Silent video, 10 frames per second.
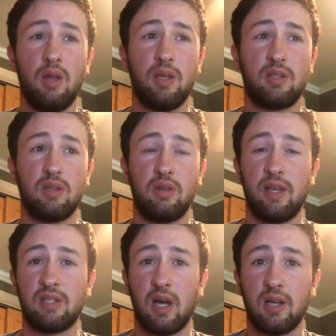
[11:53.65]
this
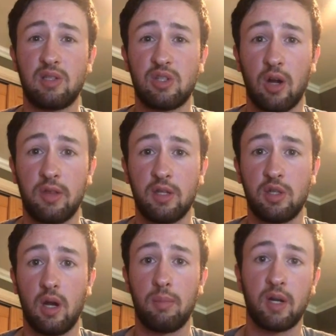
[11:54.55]
start
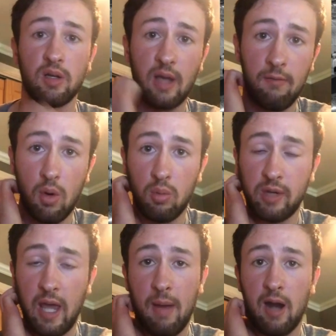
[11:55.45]
this year, because everyone
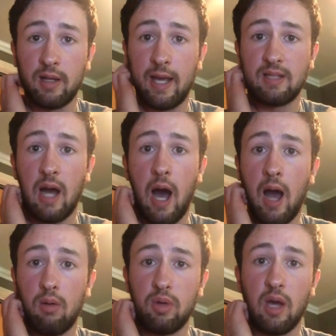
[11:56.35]
came out of the gates
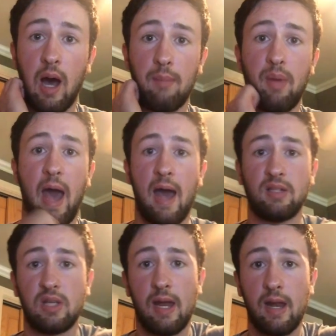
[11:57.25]
hot with the hot
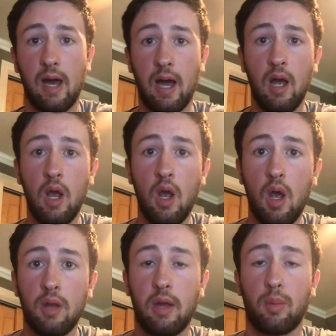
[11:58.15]
bats, and
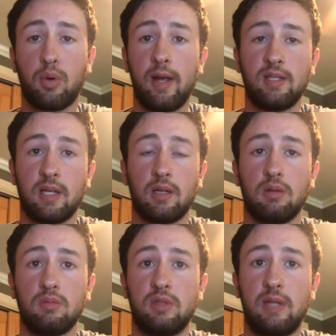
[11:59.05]
they were praising
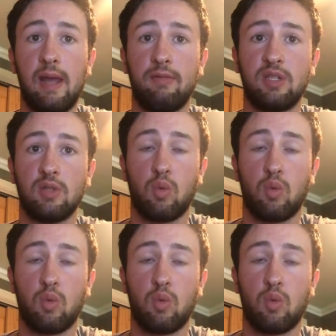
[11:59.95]
Davis's